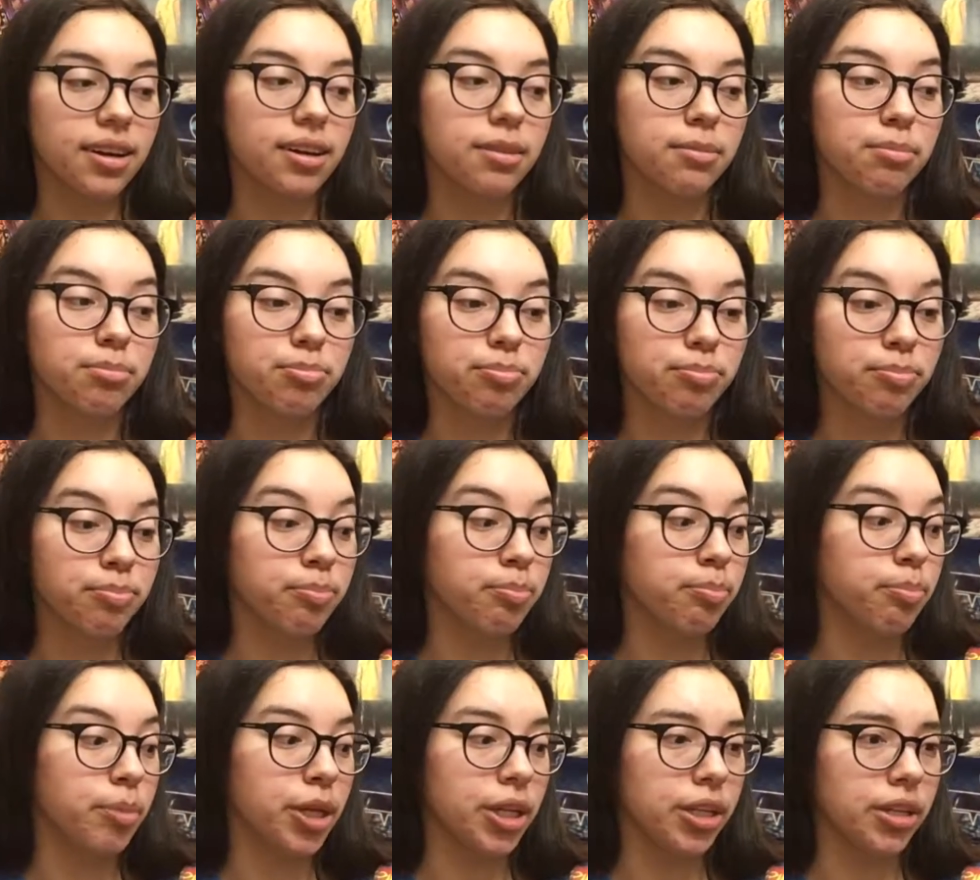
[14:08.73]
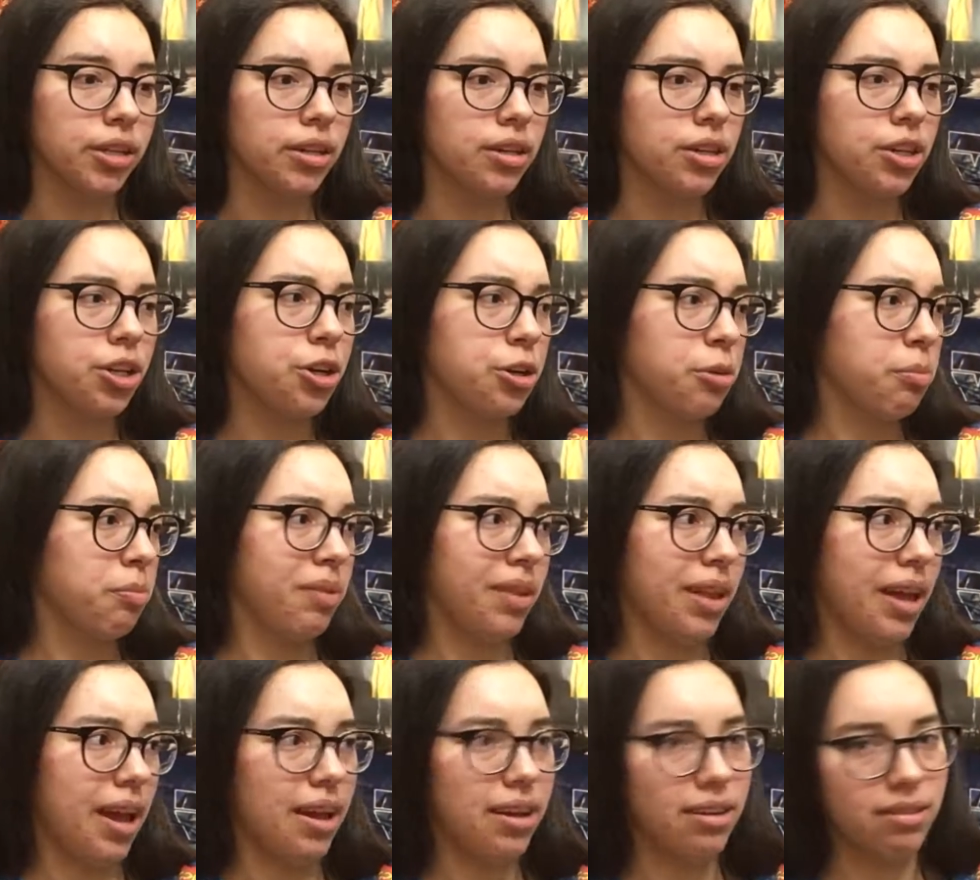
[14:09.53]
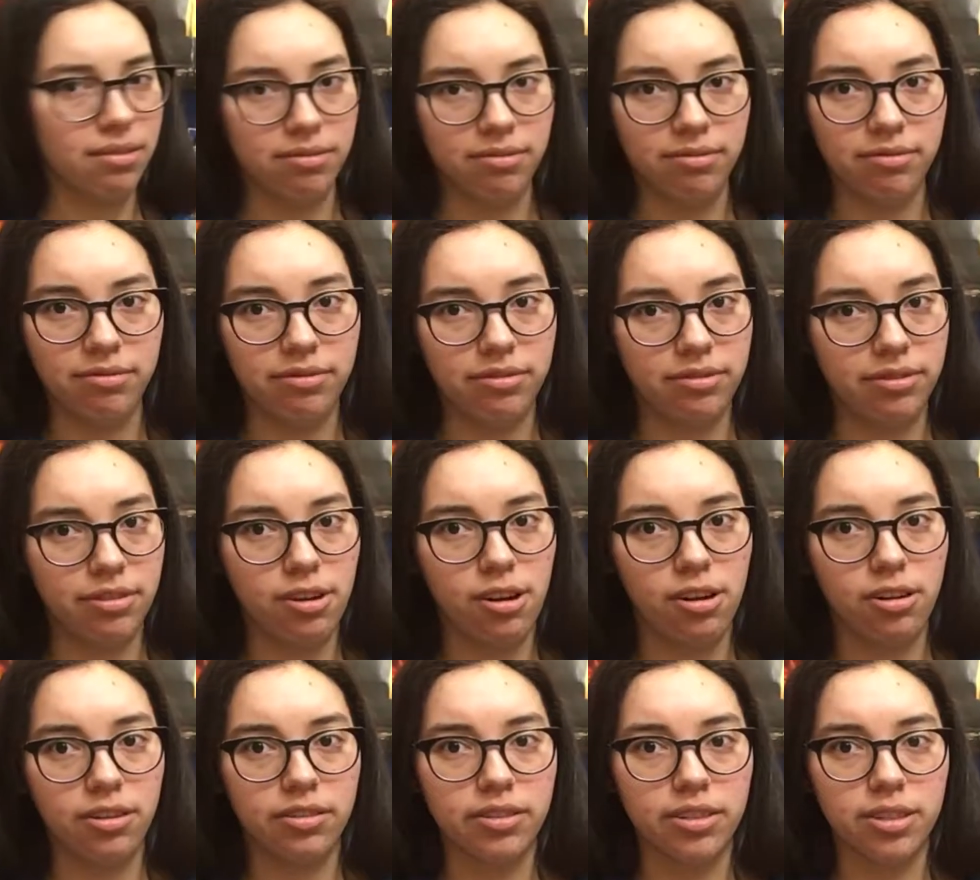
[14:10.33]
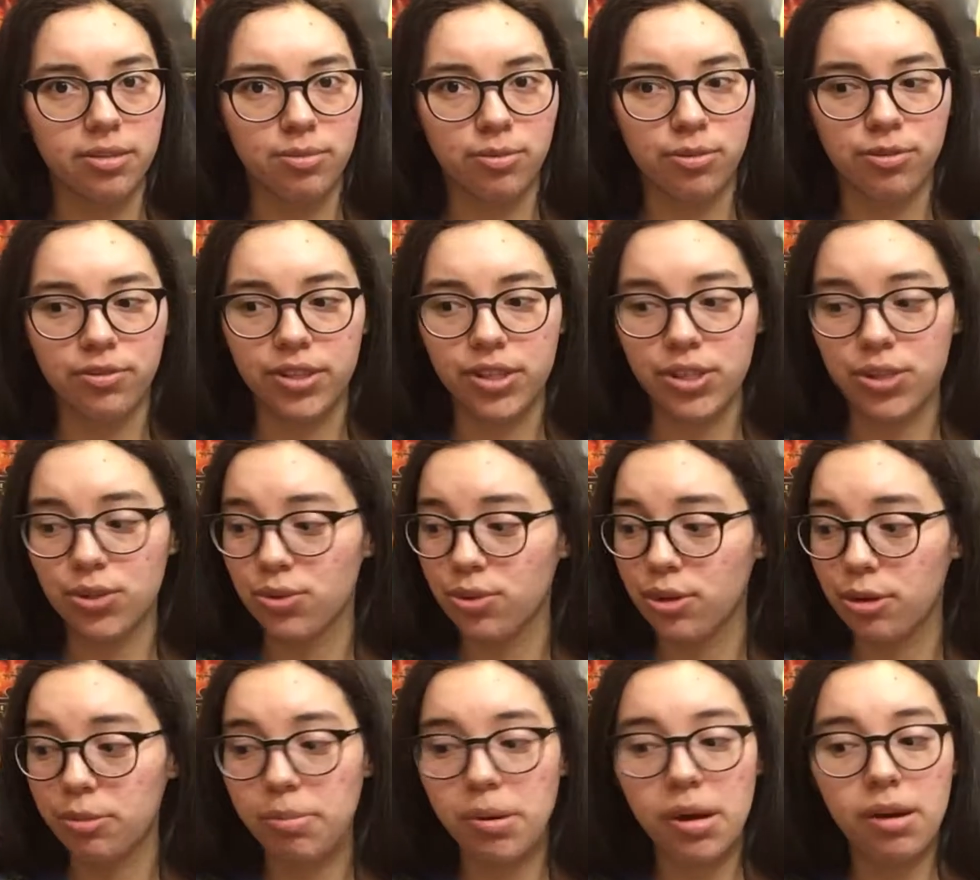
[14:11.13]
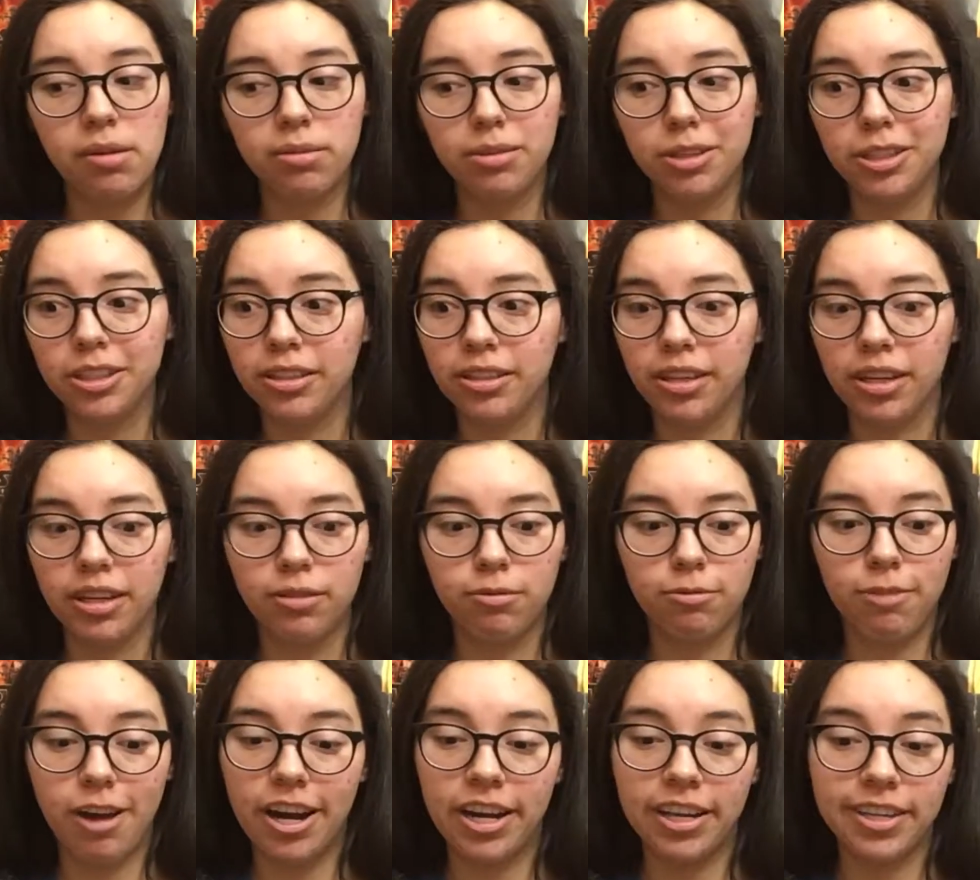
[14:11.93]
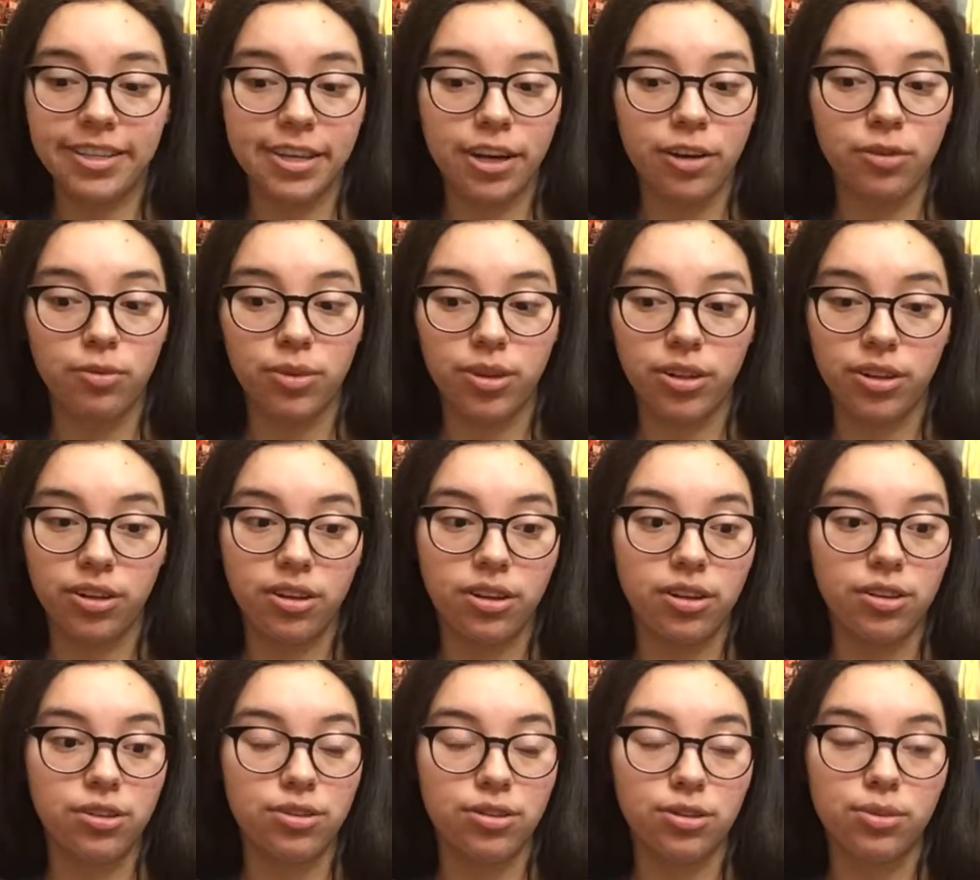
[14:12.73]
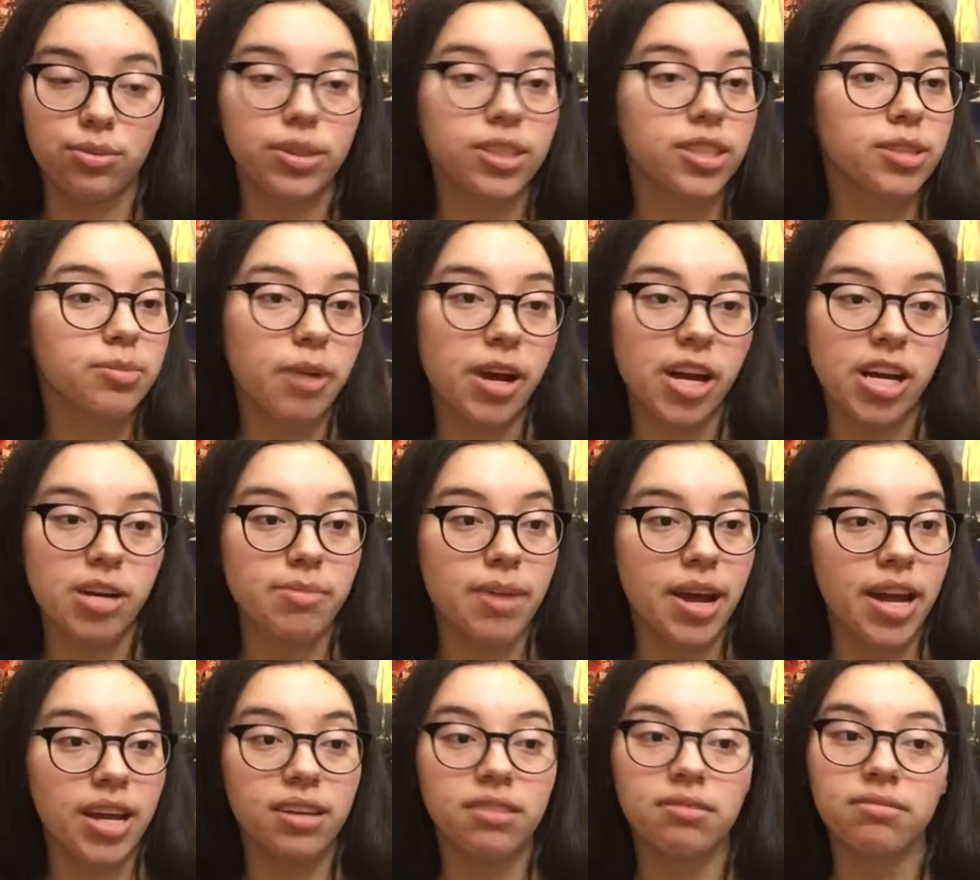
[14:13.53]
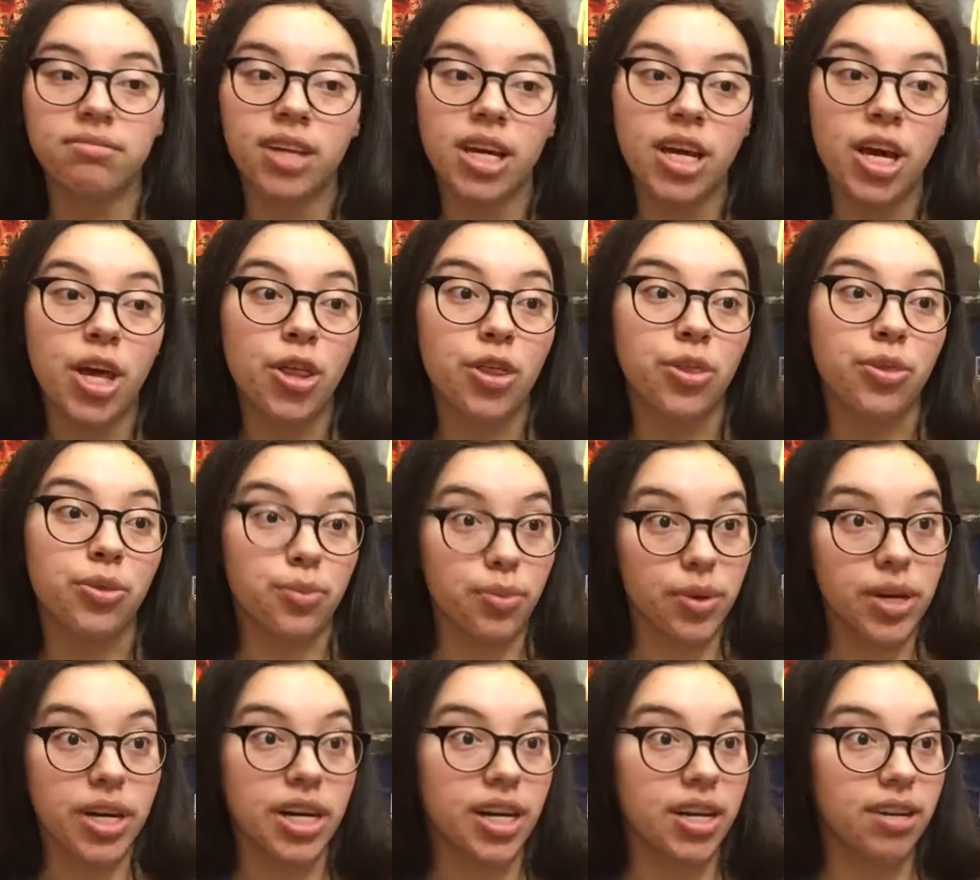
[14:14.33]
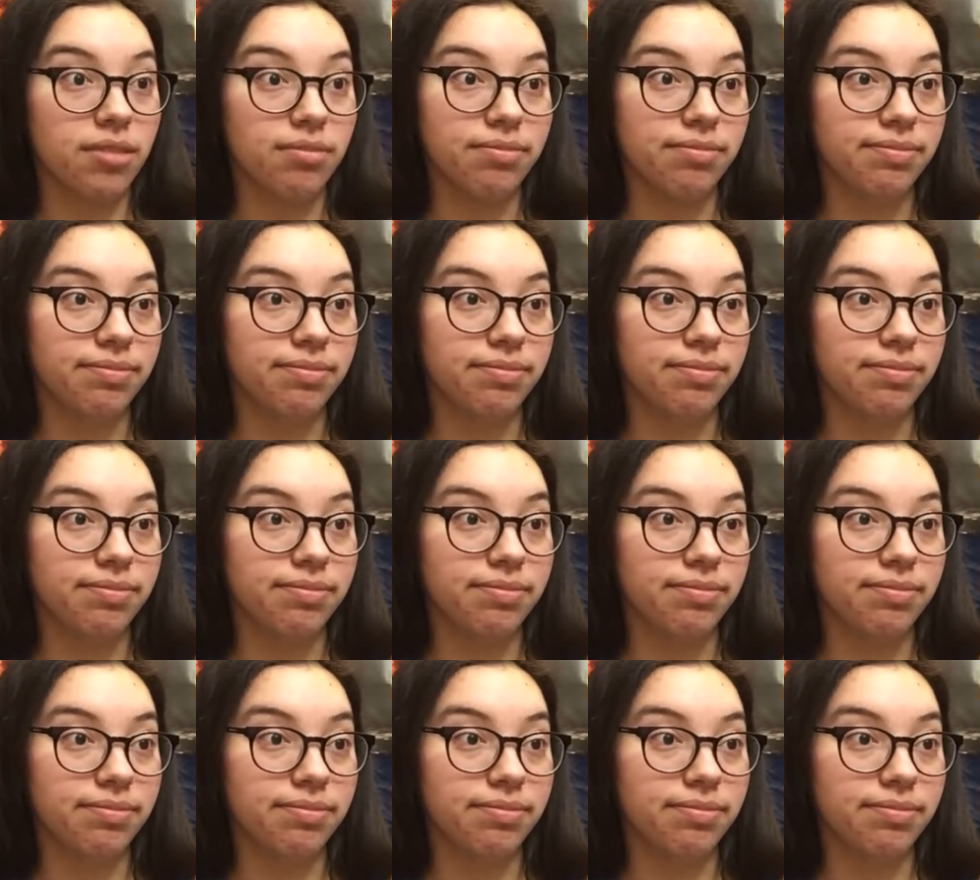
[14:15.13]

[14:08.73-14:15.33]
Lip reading: a million-year plan for all of his movies, so they're probably, like, writing down what they're gonna do with Spider-Man 3.